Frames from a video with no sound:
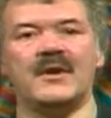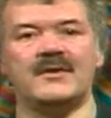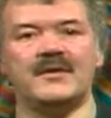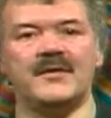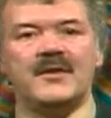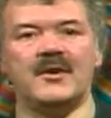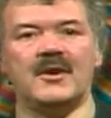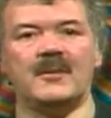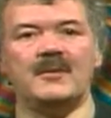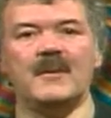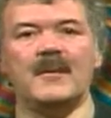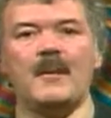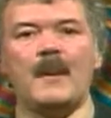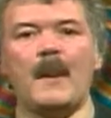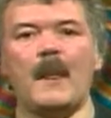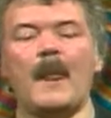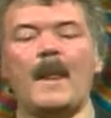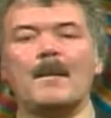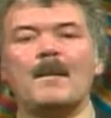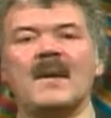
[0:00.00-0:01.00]
form.
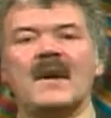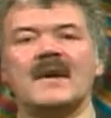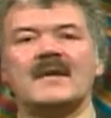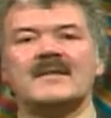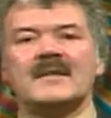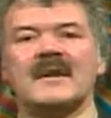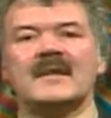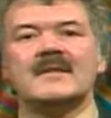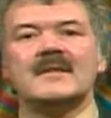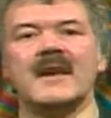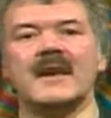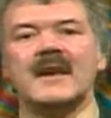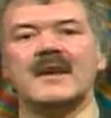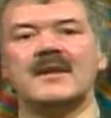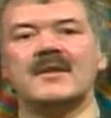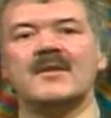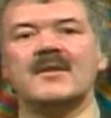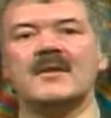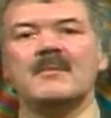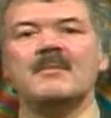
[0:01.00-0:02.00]
It is then
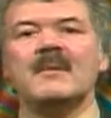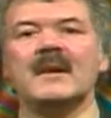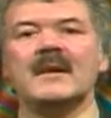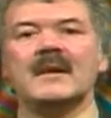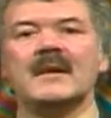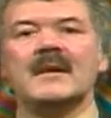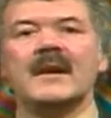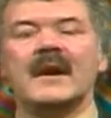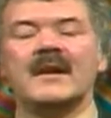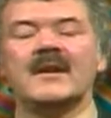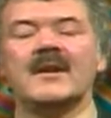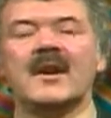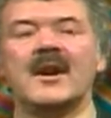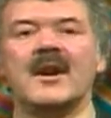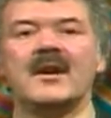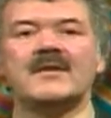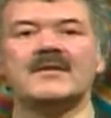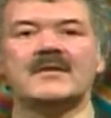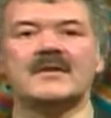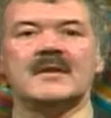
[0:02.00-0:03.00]
taken into the mill and
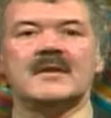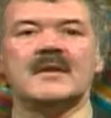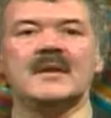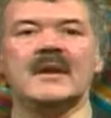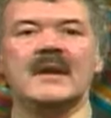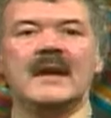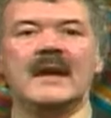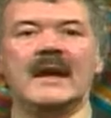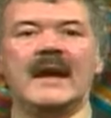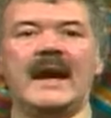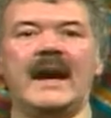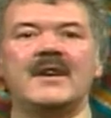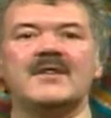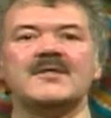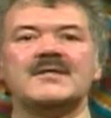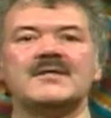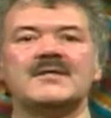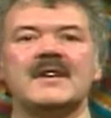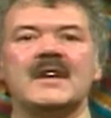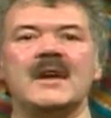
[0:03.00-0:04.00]
costed. Each
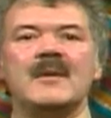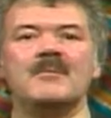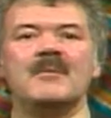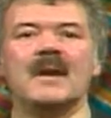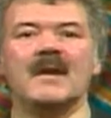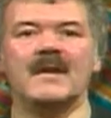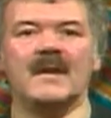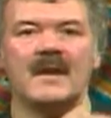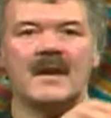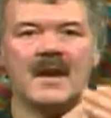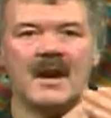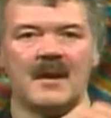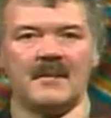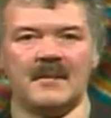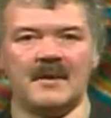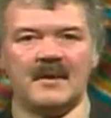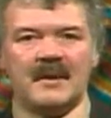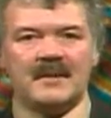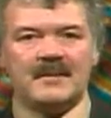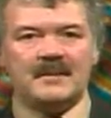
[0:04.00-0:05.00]
seam in the
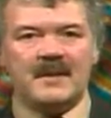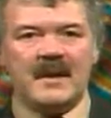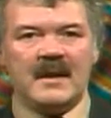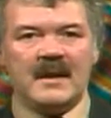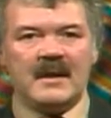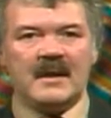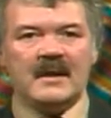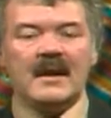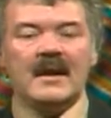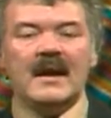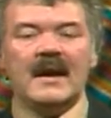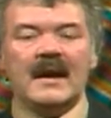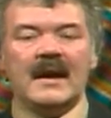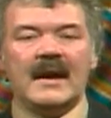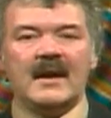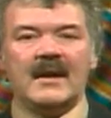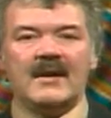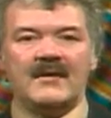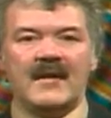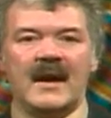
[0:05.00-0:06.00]
garment is being
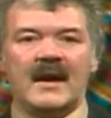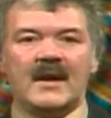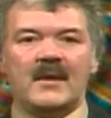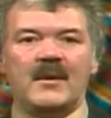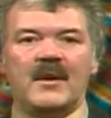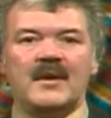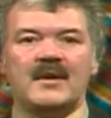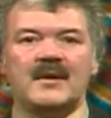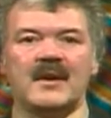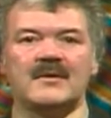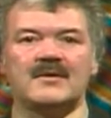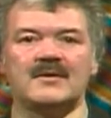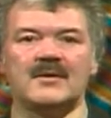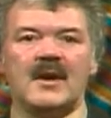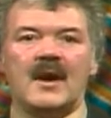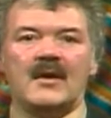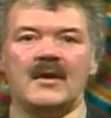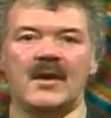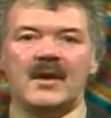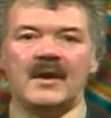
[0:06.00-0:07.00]
evaluated as to
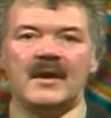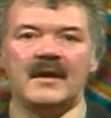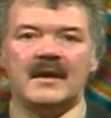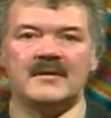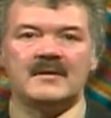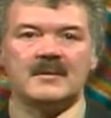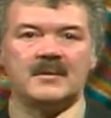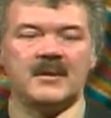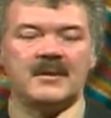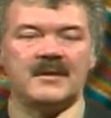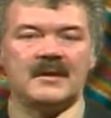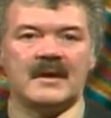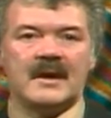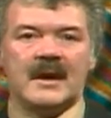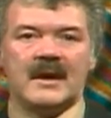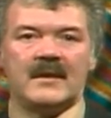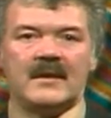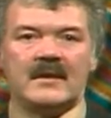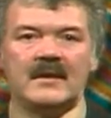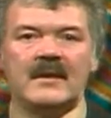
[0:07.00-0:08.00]
how long it takes to put
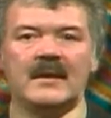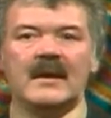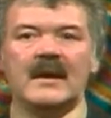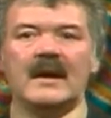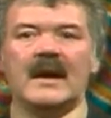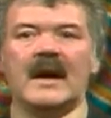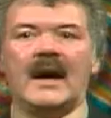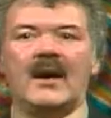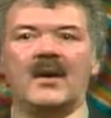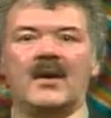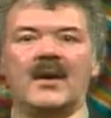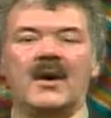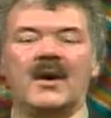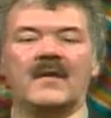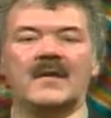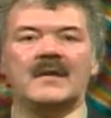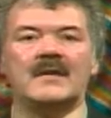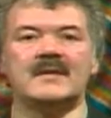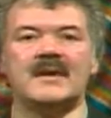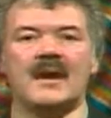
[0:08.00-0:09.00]
together, how
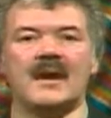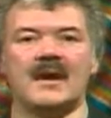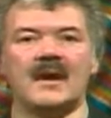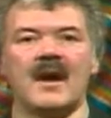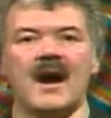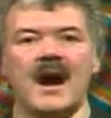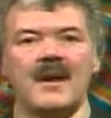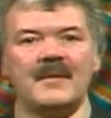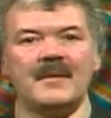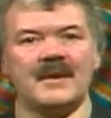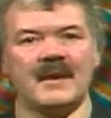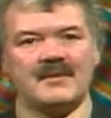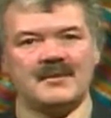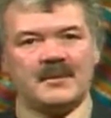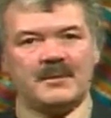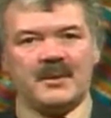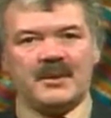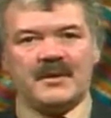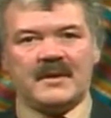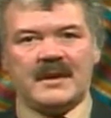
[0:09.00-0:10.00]
long the entire garment takes
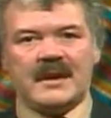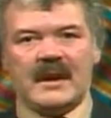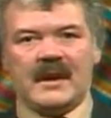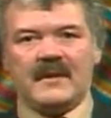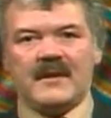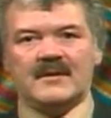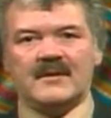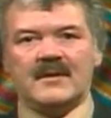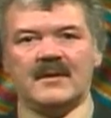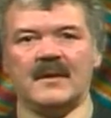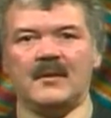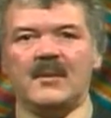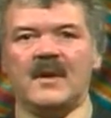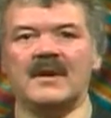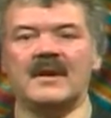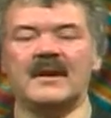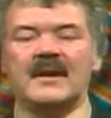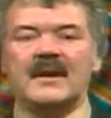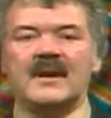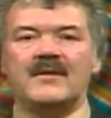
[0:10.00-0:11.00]
to put together, so that
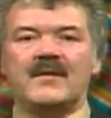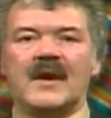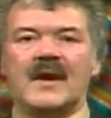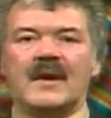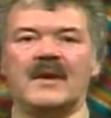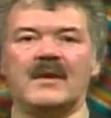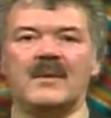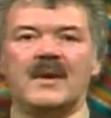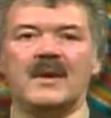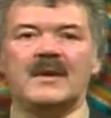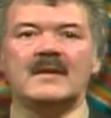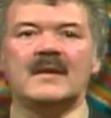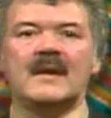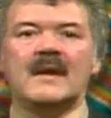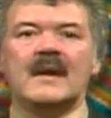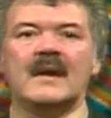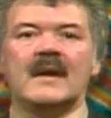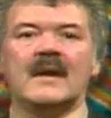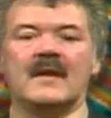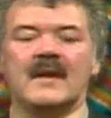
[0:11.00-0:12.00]
one can evaluate
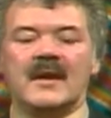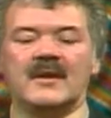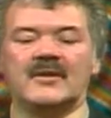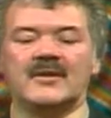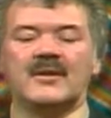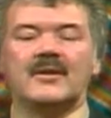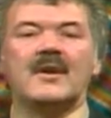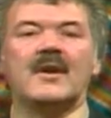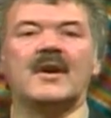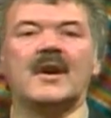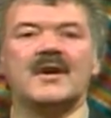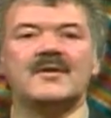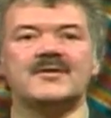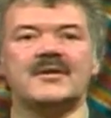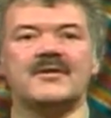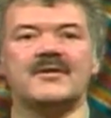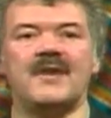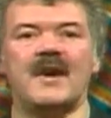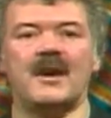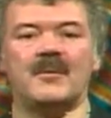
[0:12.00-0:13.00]
the total cost
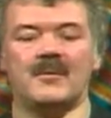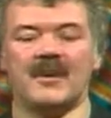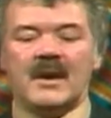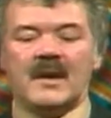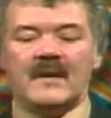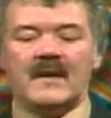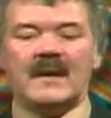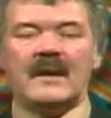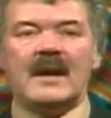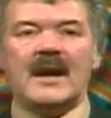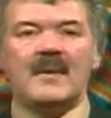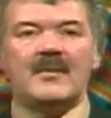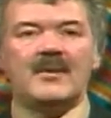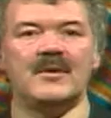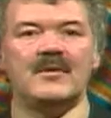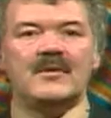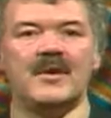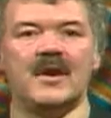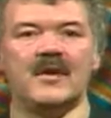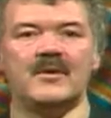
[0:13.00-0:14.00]
of fabric, the labor
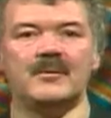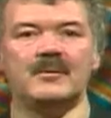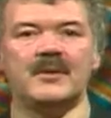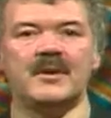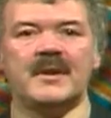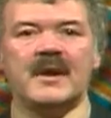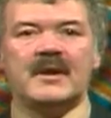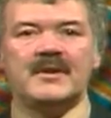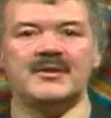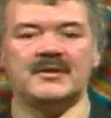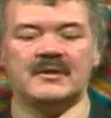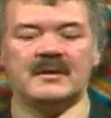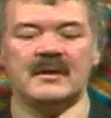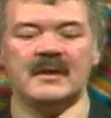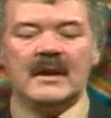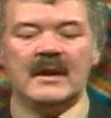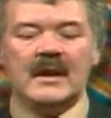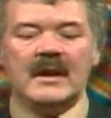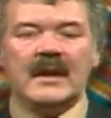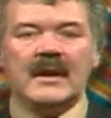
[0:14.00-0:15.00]
involved in
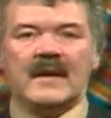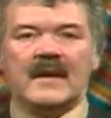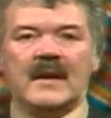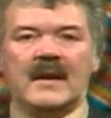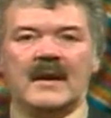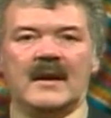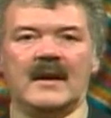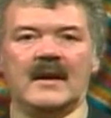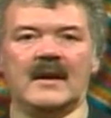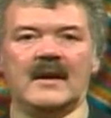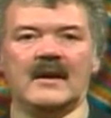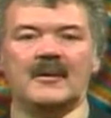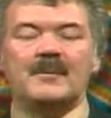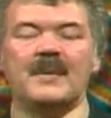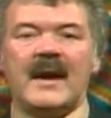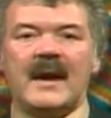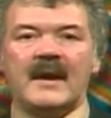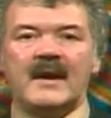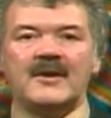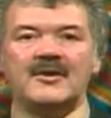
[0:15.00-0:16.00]
production, the
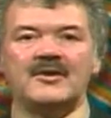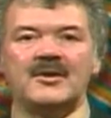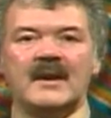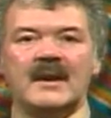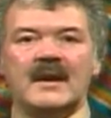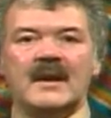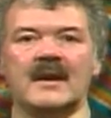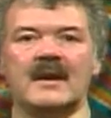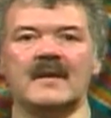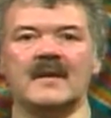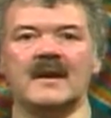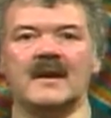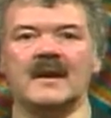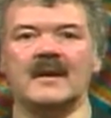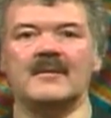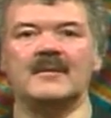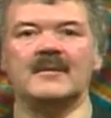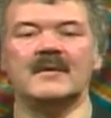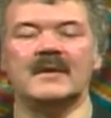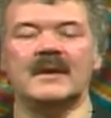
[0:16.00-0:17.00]
packaging,
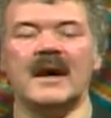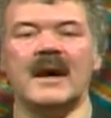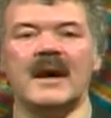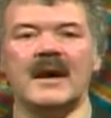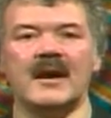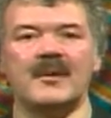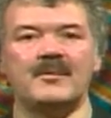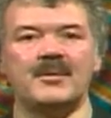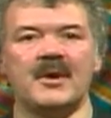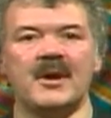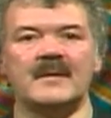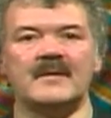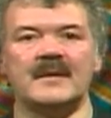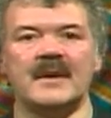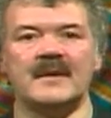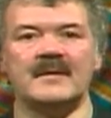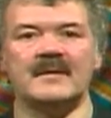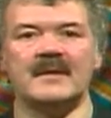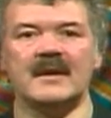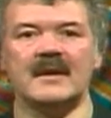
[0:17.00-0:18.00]
the dyeing
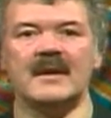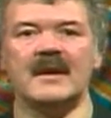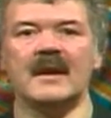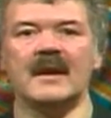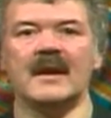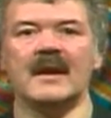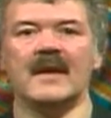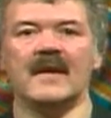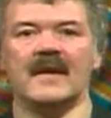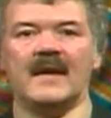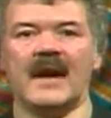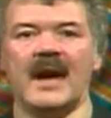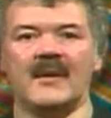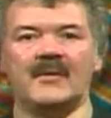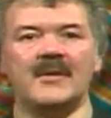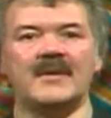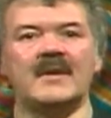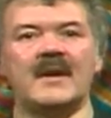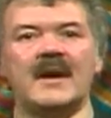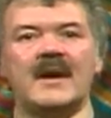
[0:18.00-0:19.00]
processing, the
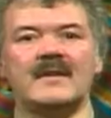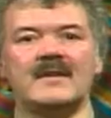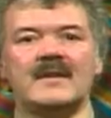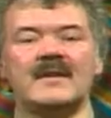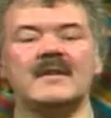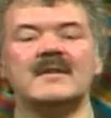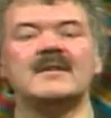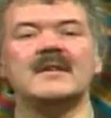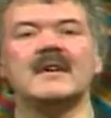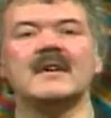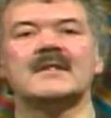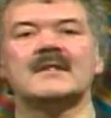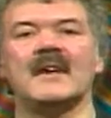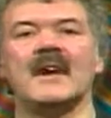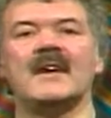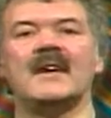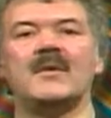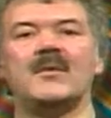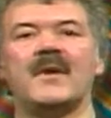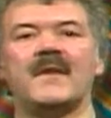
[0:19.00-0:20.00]
advertising, to see
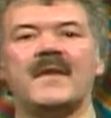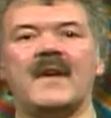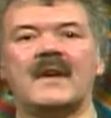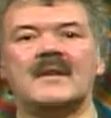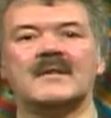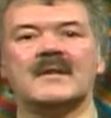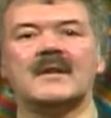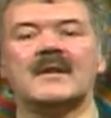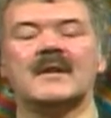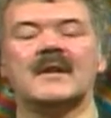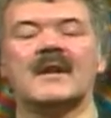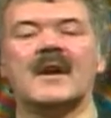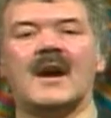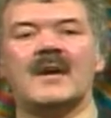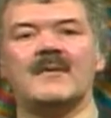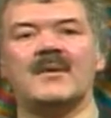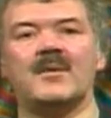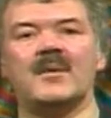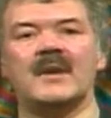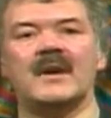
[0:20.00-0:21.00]
exactly what that single
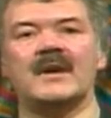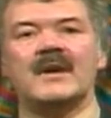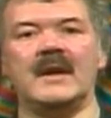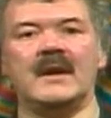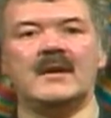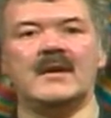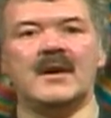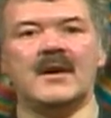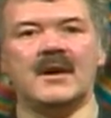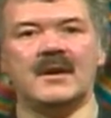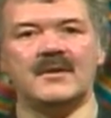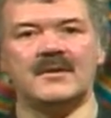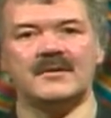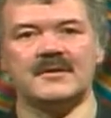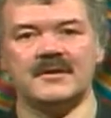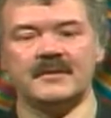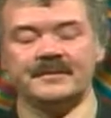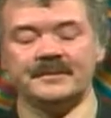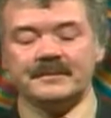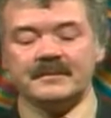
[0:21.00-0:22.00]
garment will indeed
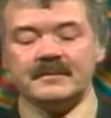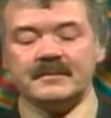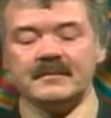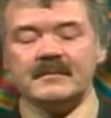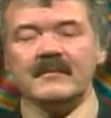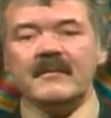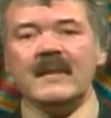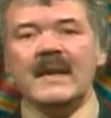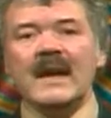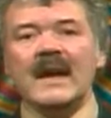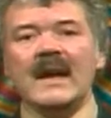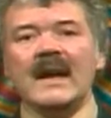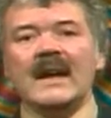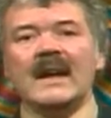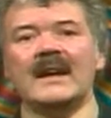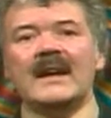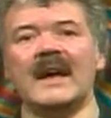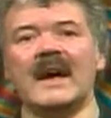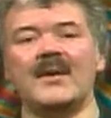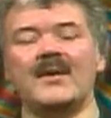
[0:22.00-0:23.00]
cost.
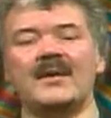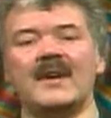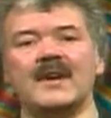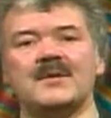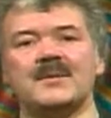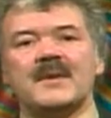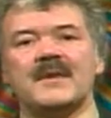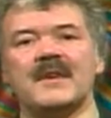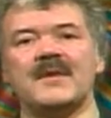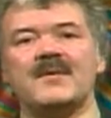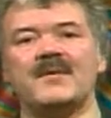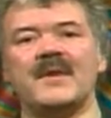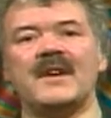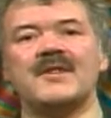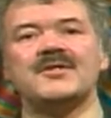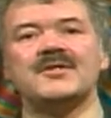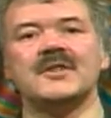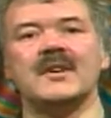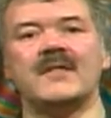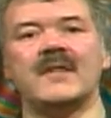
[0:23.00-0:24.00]
Nowadays, with the
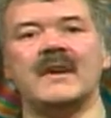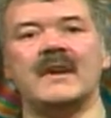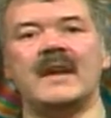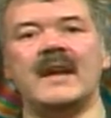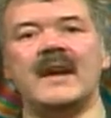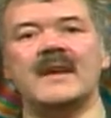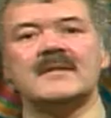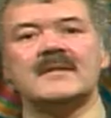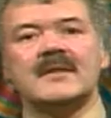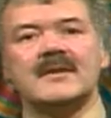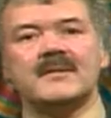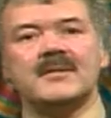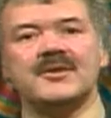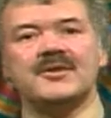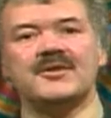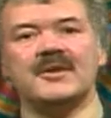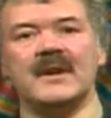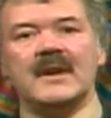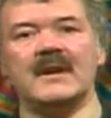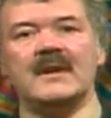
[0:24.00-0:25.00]
invention of the laser
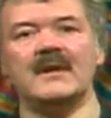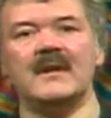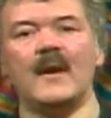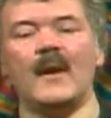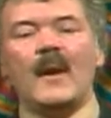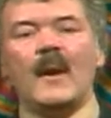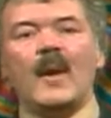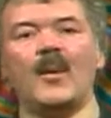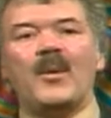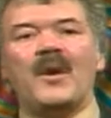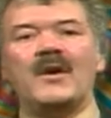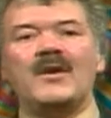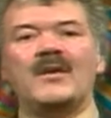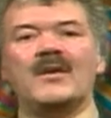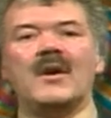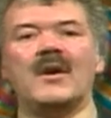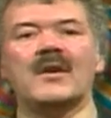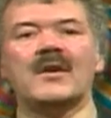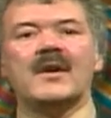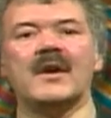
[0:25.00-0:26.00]
machine, we no
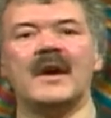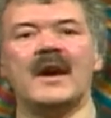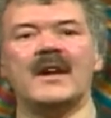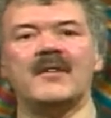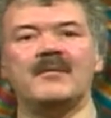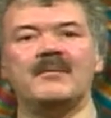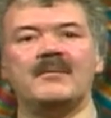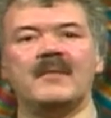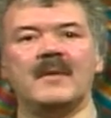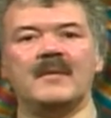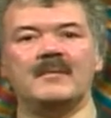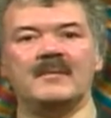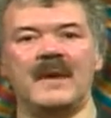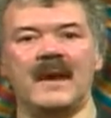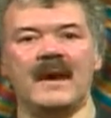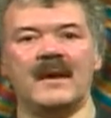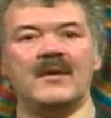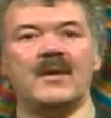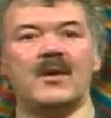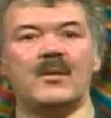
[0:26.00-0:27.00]
longer have
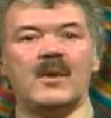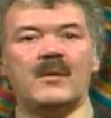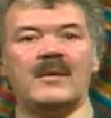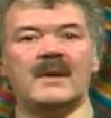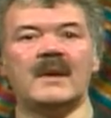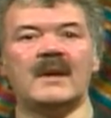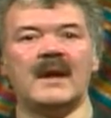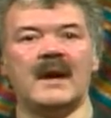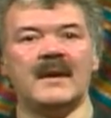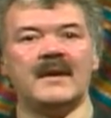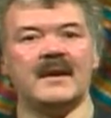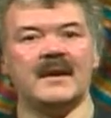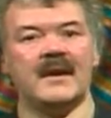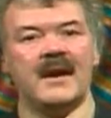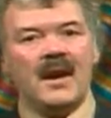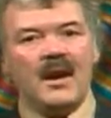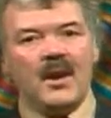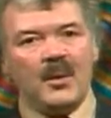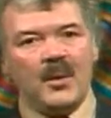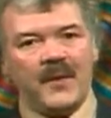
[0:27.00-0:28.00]
men or women cutting
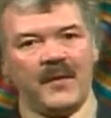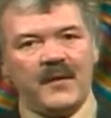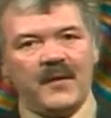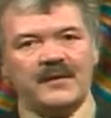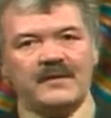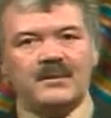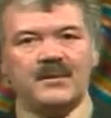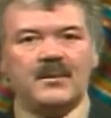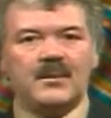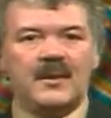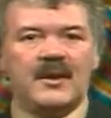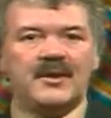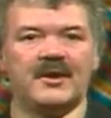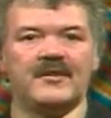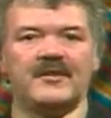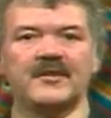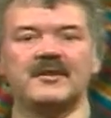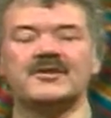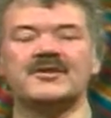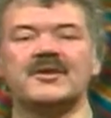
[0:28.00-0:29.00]
with those
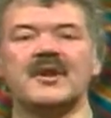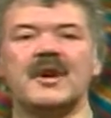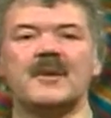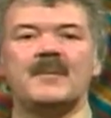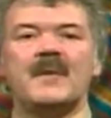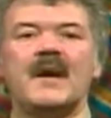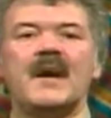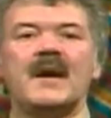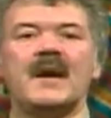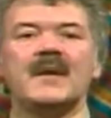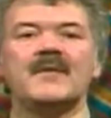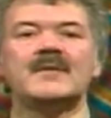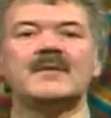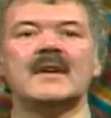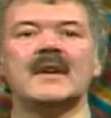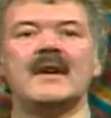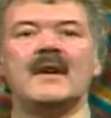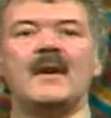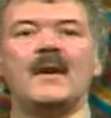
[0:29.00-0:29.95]
wonderful sharp knives.